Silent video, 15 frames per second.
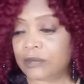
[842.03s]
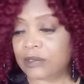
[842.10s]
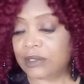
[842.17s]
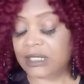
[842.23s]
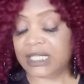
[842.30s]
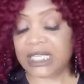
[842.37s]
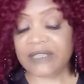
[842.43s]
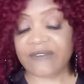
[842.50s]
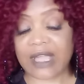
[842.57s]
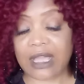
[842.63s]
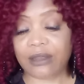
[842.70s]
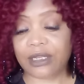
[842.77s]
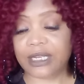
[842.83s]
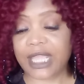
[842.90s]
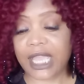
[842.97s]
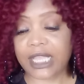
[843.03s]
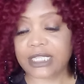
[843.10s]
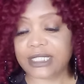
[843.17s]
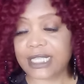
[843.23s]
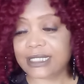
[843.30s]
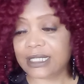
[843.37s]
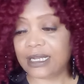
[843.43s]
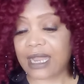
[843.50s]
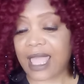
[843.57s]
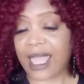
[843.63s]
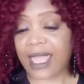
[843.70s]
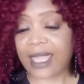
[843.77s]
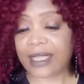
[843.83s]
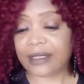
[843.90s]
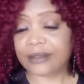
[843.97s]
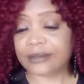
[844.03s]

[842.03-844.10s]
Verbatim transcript: Leave all of that because that's a lie.